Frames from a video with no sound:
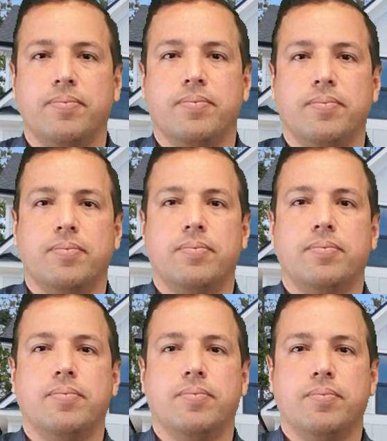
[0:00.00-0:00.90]

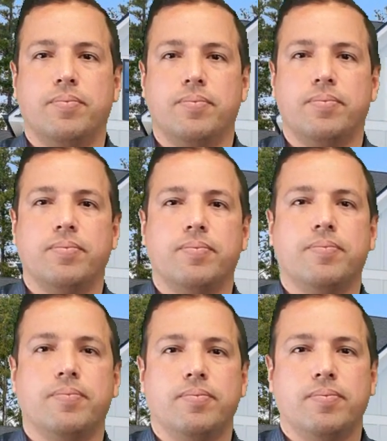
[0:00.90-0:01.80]

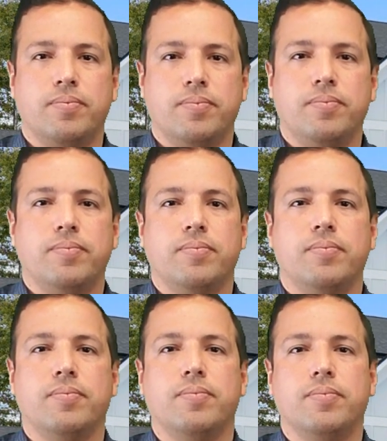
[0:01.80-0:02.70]

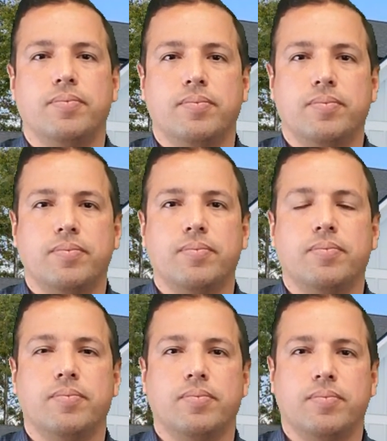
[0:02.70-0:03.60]

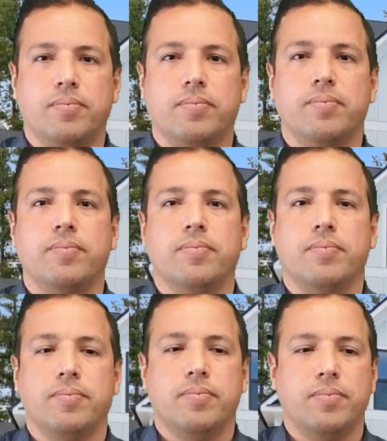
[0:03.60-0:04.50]

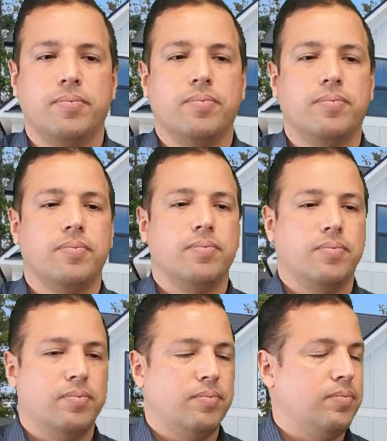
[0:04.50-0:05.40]

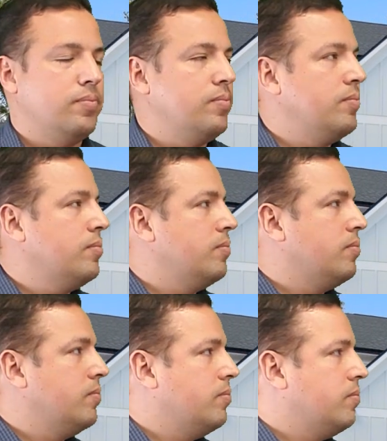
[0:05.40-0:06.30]

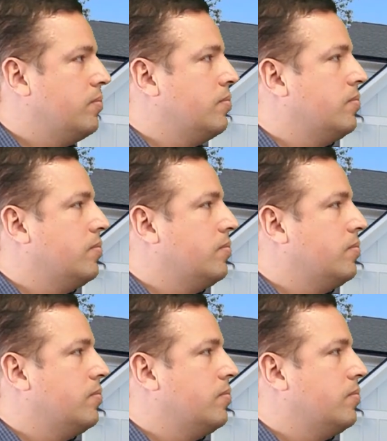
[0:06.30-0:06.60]
(silent)